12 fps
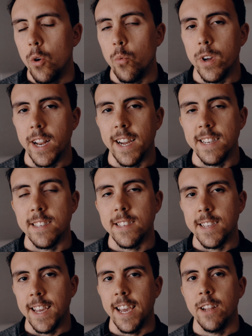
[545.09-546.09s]
When I
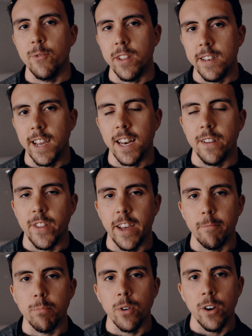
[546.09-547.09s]
scan with Negative
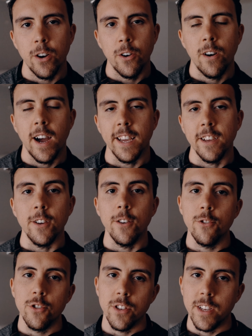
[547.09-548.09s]
Lab Pro, I
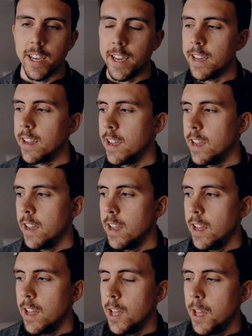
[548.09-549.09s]
usually
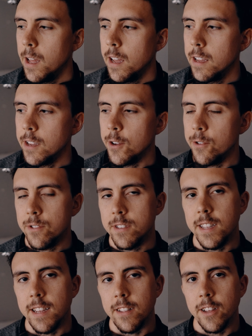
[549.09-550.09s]
use
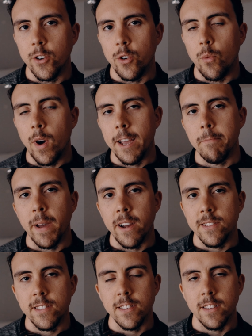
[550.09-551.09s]
the little white
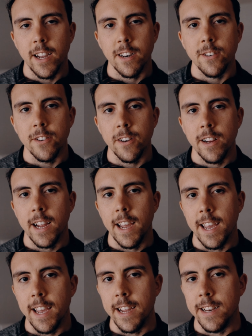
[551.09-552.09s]
balance selector
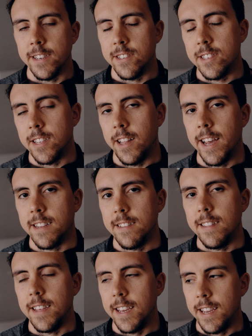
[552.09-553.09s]
and
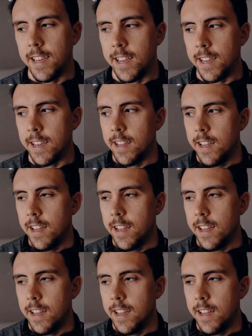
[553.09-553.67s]
select the